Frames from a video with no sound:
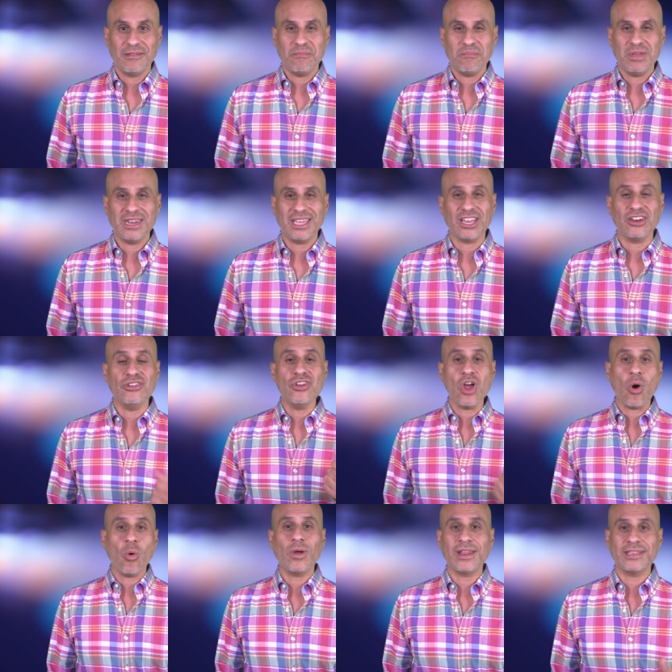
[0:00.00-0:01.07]
Meaning
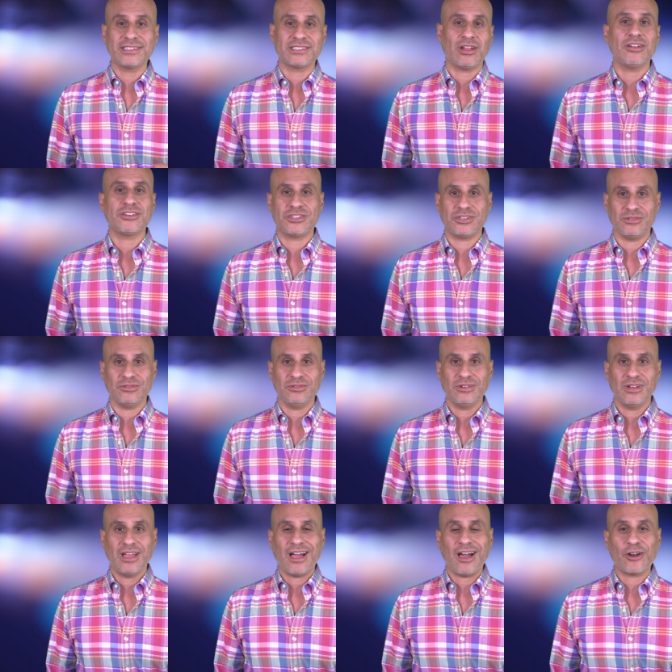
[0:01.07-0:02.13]
no one has taught you
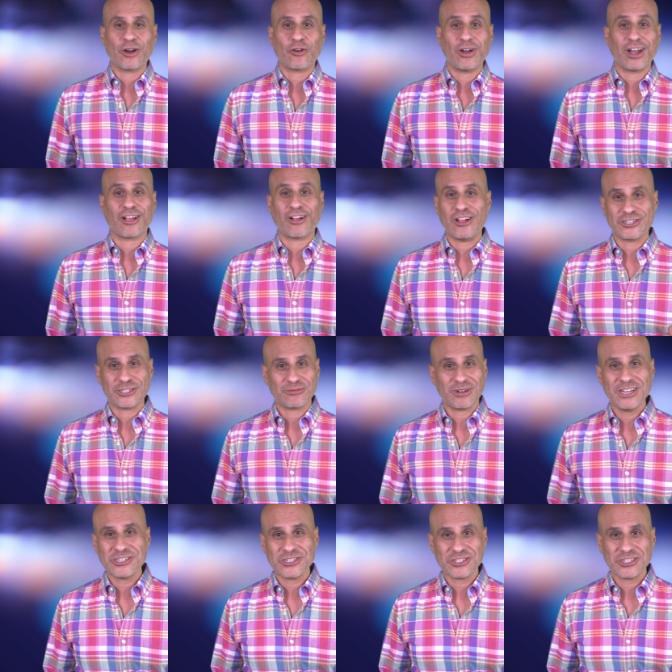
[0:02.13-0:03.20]
how to create a conscious
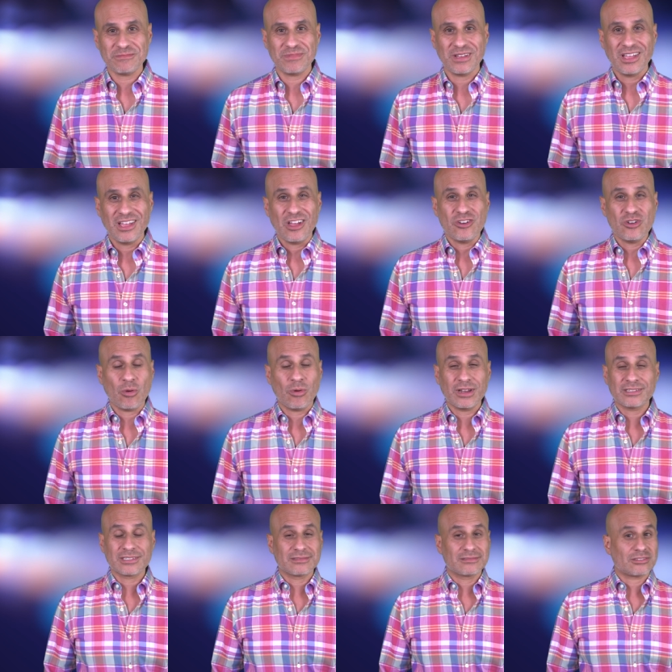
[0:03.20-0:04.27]
relationship. No one
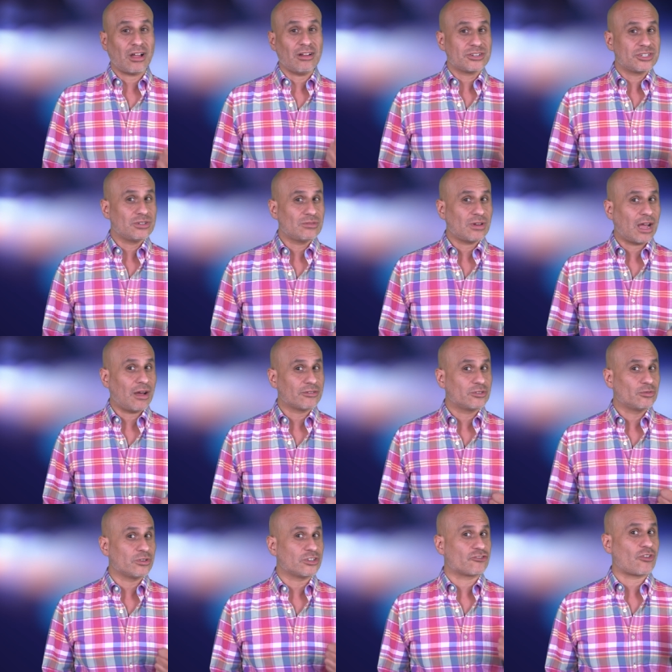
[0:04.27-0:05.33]
has taught you how
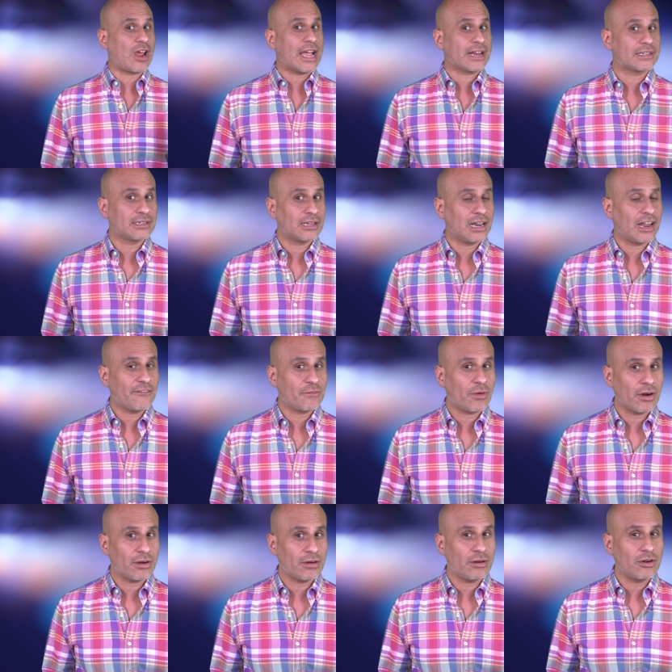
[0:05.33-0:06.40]
to attract a life
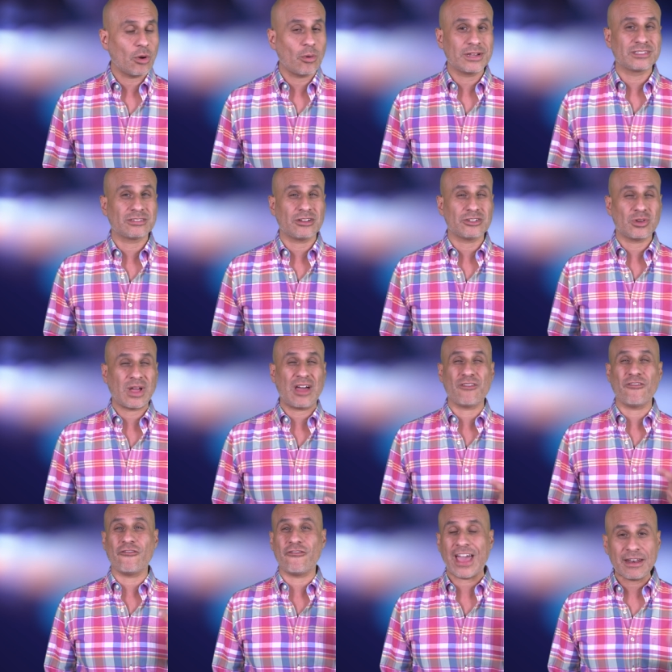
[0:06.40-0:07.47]
partner. No one has taught you how to
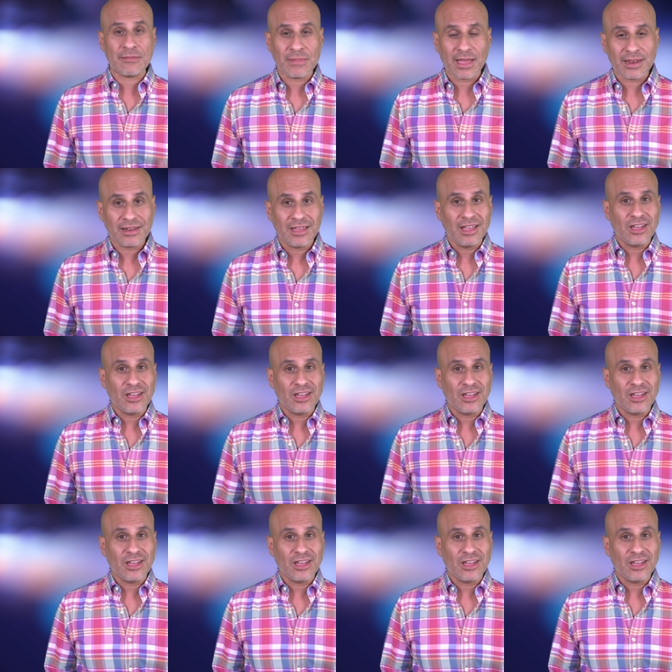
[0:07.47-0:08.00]
vet men.